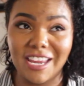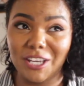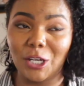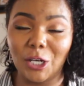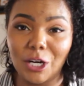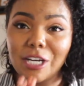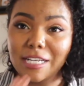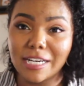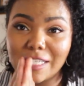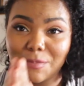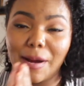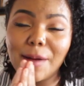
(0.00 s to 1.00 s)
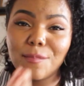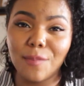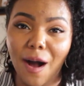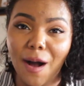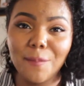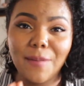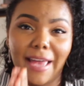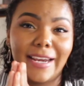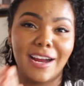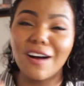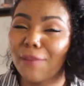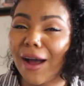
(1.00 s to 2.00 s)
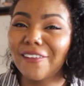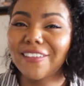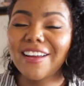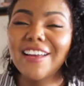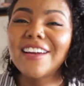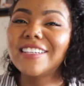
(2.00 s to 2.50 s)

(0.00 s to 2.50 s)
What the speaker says: Thank goodness my mom had come out